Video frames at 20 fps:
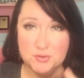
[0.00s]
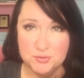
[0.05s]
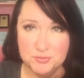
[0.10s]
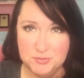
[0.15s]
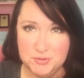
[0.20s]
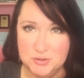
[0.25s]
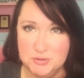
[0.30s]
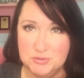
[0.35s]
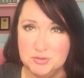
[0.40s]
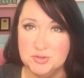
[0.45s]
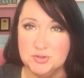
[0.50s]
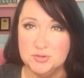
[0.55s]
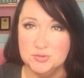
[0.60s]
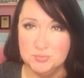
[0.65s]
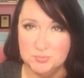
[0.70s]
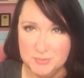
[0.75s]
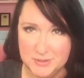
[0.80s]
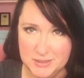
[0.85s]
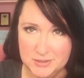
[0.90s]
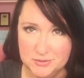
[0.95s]
future
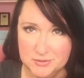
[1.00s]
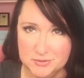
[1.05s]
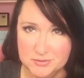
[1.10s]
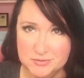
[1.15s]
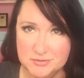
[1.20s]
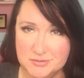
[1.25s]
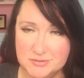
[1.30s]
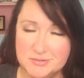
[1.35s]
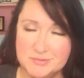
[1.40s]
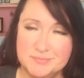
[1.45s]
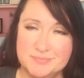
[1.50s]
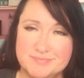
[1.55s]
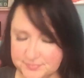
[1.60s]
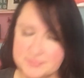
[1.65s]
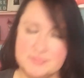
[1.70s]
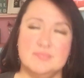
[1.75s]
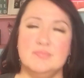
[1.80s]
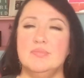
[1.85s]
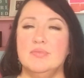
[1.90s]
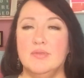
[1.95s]
readers.
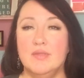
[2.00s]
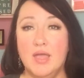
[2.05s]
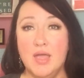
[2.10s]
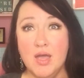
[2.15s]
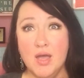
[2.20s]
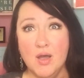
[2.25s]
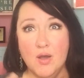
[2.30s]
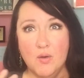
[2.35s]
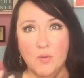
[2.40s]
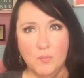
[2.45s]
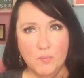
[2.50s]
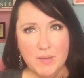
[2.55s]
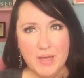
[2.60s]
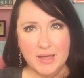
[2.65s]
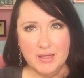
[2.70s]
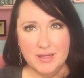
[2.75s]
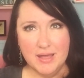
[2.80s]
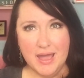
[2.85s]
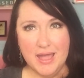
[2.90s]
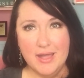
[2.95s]

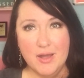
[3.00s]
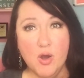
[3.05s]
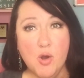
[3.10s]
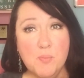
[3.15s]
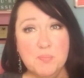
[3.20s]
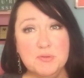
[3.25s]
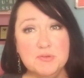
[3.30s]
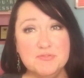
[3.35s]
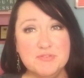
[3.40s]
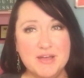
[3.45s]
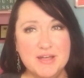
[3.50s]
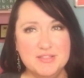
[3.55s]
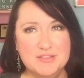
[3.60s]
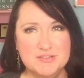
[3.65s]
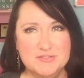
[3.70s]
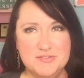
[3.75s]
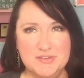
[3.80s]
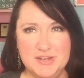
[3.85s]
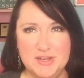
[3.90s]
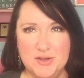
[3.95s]
Well, I hope you found
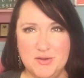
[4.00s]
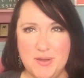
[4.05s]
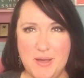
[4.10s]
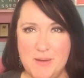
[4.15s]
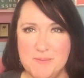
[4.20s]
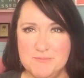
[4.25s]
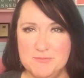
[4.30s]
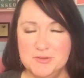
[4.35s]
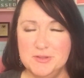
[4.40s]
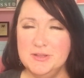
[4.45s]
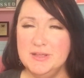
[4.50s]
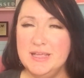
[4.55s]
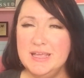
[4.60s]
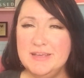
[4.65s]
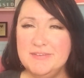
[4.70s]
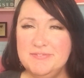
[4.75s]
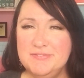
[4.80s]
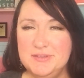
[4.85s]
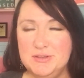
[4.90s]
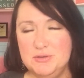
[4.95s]
this video helpful.
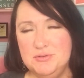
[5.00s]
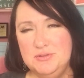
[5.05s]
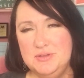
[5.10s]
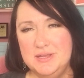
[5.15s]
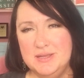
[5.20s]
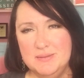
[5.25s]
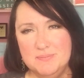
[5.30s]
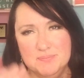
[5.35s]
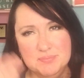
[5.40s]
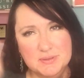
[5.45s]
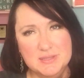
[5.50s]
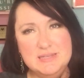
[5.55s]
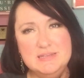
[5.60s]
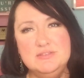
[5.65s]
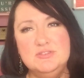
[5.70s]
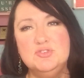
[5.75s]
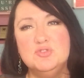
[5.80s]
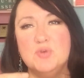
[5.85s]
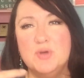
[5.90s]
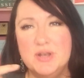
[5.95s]
If you did,
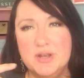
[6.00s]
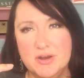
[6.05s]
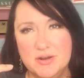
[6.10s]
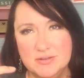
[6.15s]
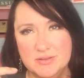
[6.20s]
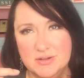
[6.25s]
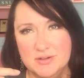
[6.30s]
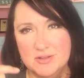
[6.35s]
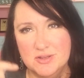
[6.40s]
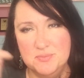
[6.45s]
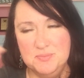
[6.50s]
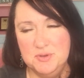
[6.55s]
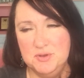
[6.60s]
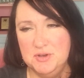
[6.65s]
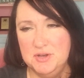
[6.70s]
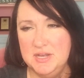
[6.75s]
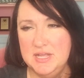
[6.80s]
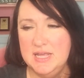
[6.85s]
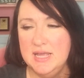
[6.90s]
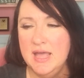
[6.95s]
please join our little
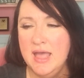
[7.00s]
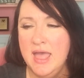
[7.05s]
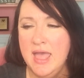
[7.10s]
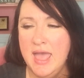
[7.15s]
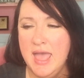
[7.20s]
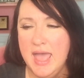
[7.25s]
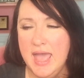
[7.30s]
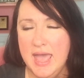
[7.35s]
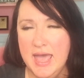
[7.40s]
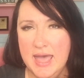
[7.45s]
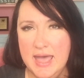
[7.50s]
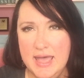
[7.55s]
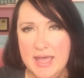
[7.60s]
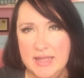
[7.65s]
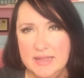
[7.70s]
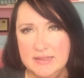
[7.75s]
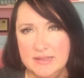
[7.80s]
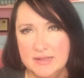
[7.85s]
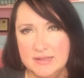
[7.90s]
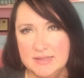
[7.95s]
community
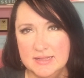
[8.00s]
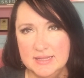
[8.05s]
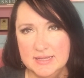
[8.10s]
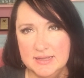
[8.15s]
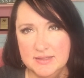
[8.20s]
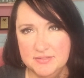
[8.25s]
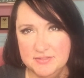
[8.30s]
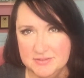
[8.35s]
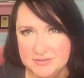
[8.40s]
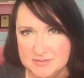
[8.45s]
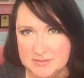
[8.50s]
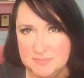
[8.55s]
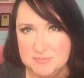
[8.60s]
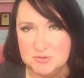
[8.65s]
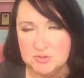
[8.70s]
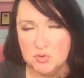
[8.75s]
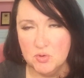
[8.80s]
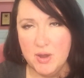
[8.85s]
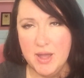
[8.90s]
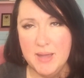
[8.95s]
and click the
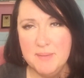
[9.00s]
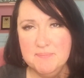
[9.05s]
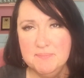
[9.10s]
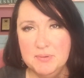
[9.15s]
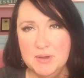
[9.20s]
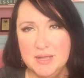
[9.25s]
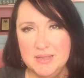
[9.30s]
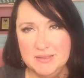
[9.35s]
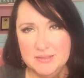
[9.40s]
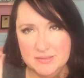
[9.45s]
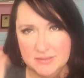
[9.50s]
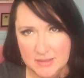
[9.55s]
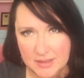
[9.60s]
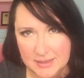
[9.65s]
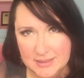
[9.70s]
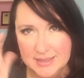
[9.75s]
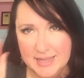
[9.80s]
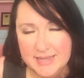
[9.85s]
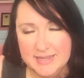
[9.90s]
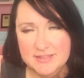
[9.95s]
subscribe button,
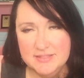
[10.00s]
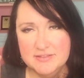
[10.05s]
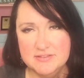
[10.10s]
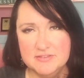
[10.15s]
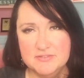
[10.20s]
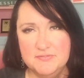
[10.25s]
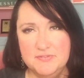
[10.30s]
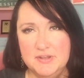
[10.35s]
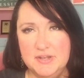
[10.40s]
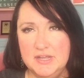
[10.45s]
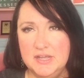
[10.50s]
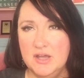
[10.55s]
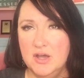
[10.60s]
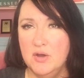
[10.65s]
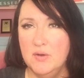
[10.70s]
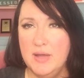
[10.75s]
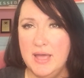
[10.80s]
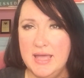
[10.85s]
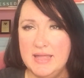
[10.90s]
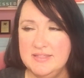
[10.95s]
like this
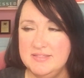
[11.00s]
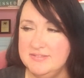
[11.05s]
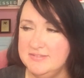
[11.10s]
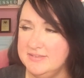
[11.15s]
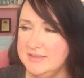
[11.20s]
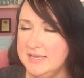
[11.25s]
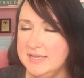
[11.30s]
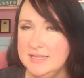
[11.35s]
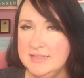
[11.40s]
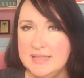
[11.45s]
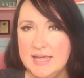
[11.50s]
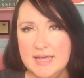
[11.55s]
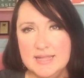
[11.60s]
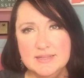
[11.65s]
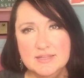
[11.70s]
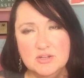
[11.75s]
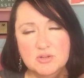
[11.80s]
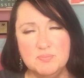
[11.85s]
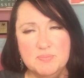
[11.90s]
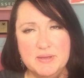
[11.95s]
video, and ding that
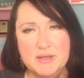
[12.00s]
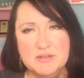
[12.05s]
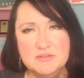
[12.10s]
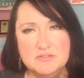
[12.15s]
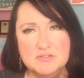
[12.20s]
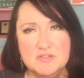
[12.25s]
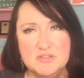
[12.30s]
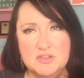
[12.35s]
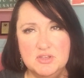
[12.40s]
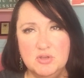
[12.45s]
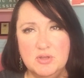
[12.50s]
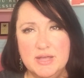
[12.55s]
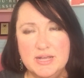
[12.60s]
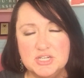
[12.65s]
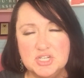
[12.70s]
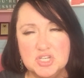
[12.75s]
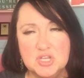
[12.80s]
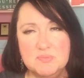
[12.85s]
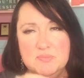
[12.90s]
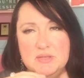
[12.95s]
little bell so that you'll
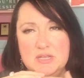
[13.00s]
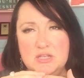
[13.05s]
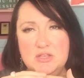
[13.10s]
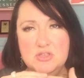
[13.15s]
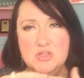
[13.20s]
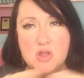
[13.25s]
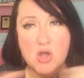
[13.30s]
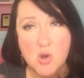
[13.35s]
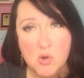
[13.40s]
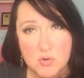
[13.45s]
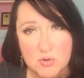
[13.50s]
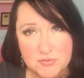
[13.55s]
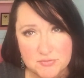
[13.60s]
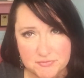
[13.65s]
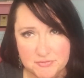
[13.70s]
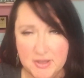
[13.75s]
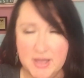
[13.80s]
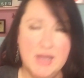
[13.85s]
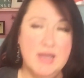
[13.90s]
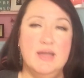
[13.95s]
actually be
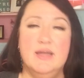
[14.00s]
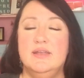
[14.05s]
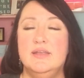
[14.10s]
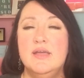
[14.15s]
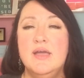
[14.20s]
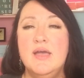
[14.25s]
notified